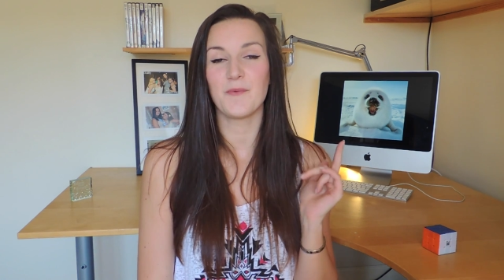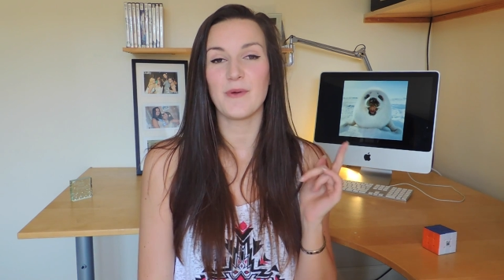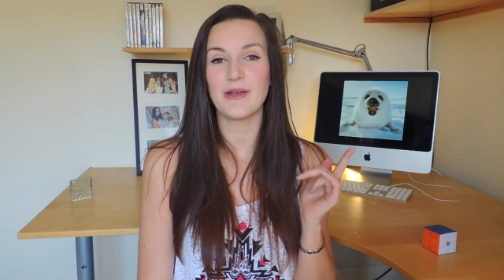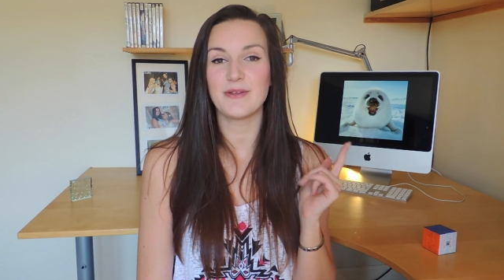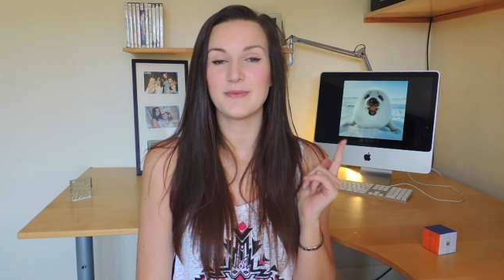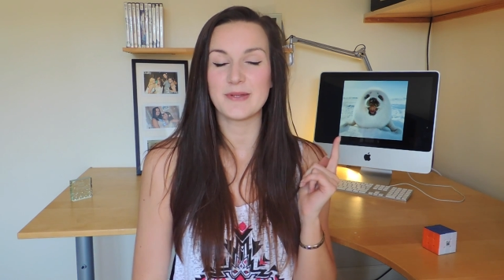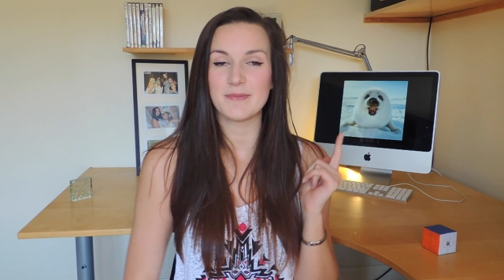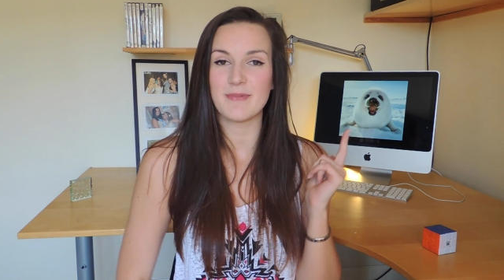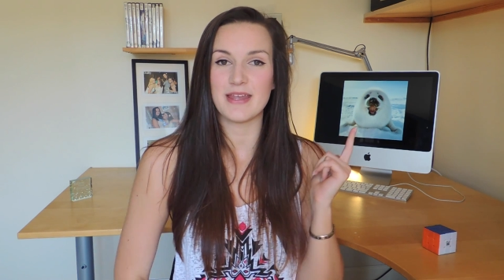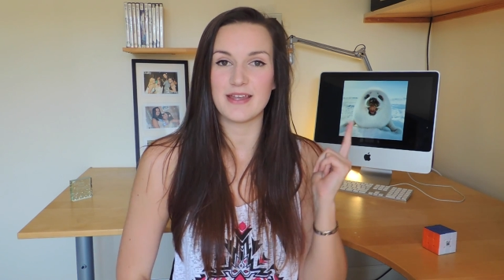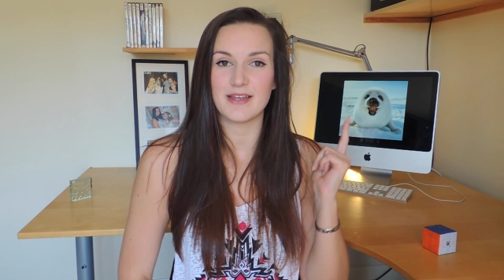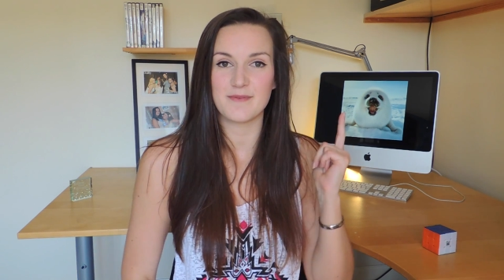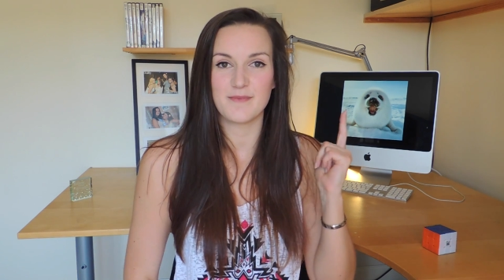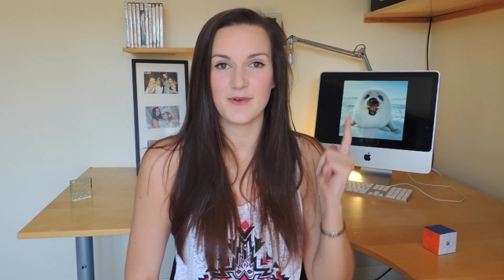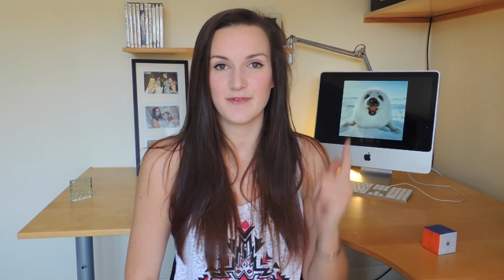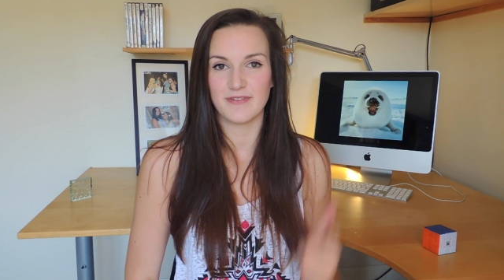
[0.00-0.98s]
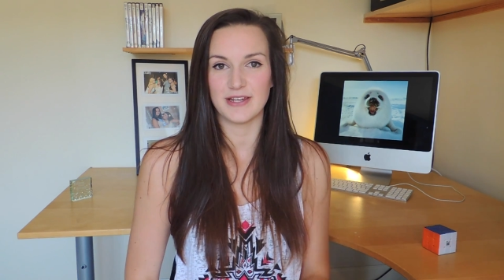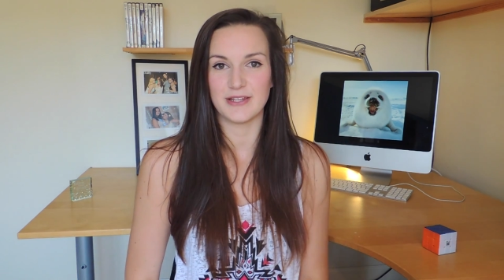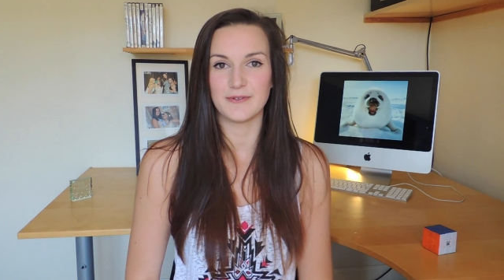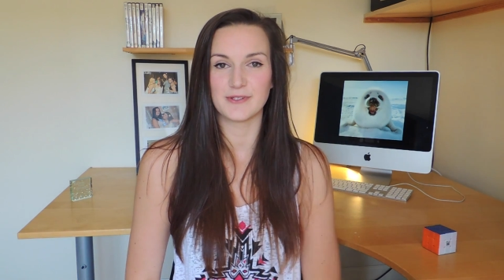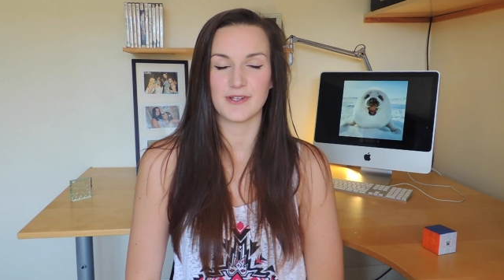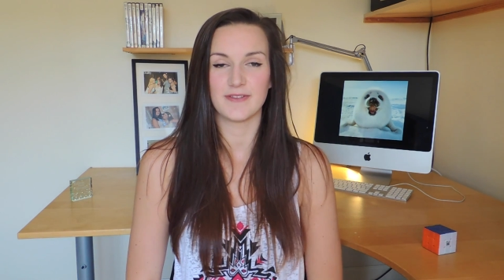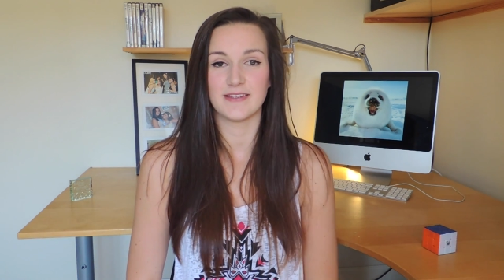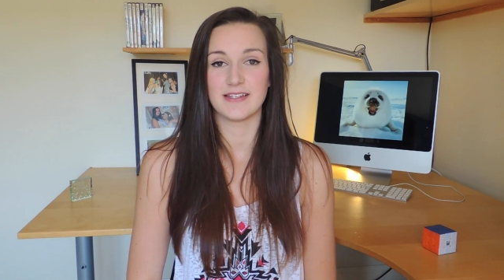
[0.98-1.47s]
will be making more
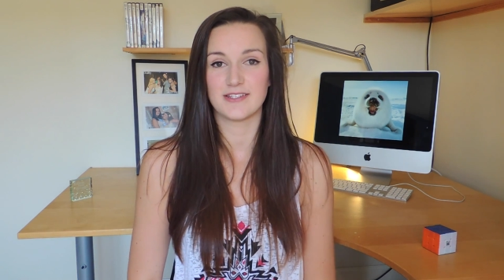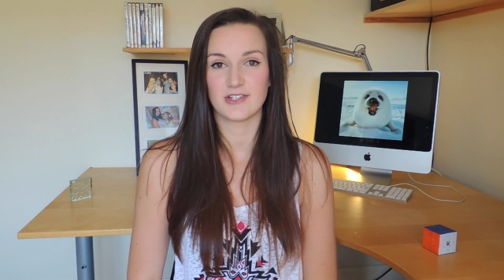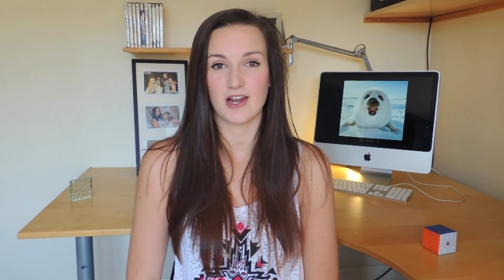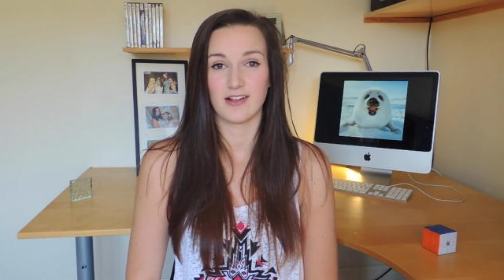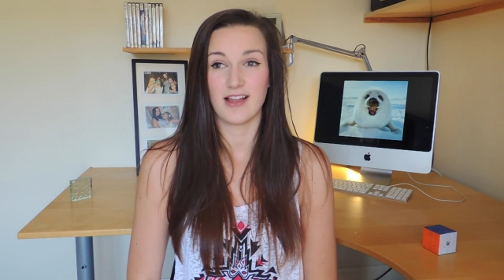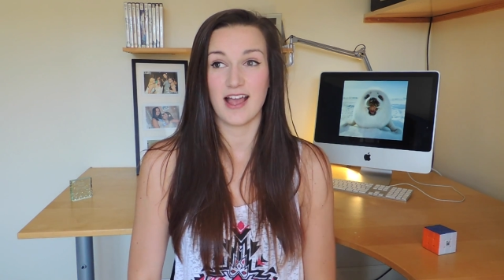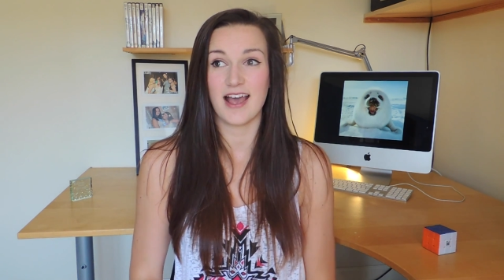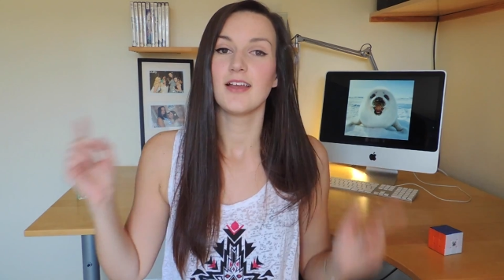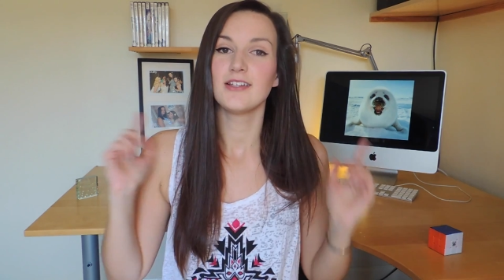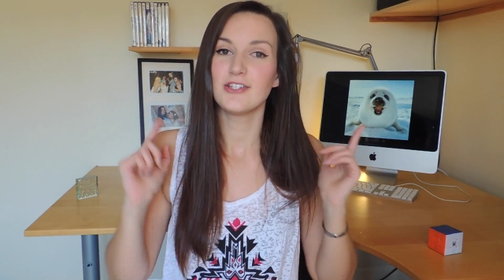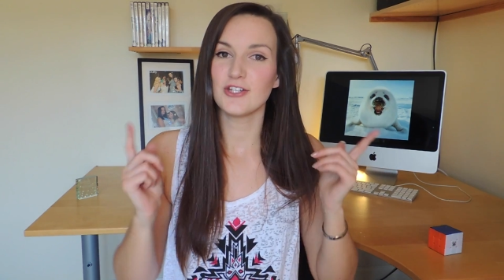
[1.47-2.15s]
videos on this channel.